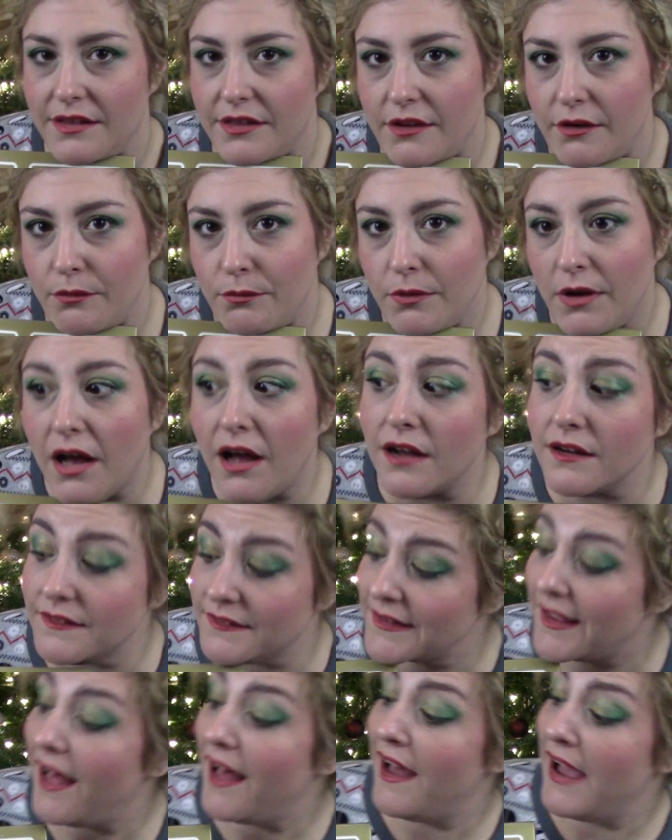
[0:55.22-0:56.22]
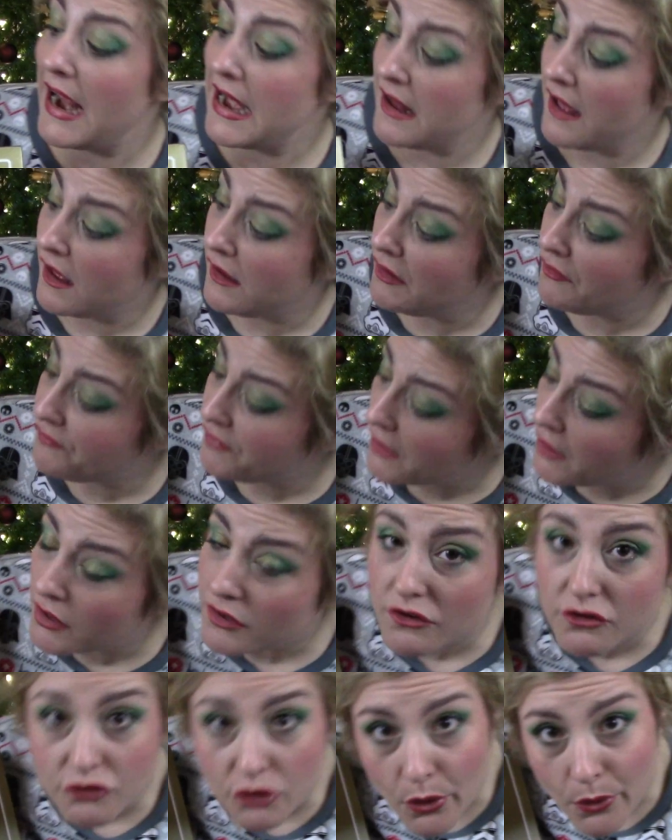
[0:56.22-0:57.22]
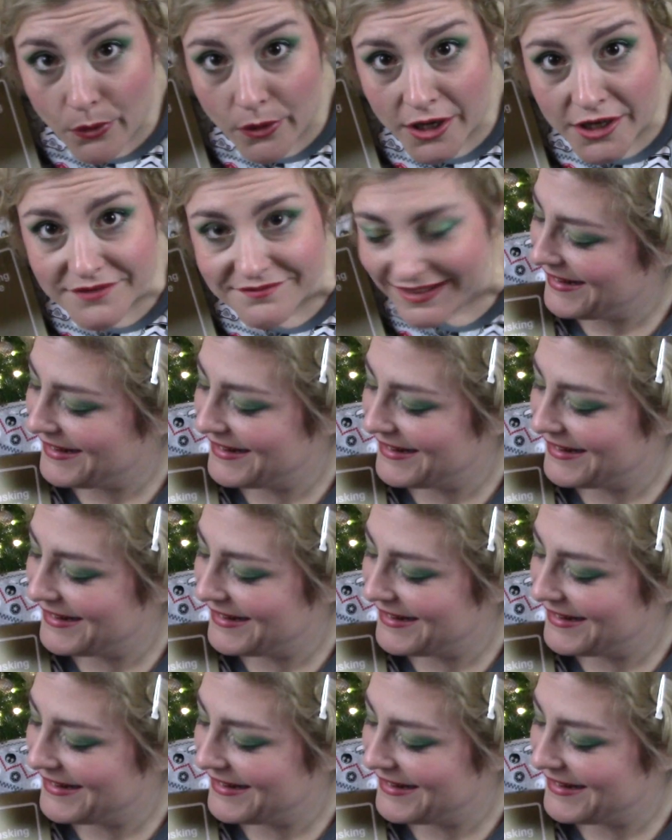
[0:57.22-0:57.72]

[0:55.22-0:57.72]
the wrong side of the door.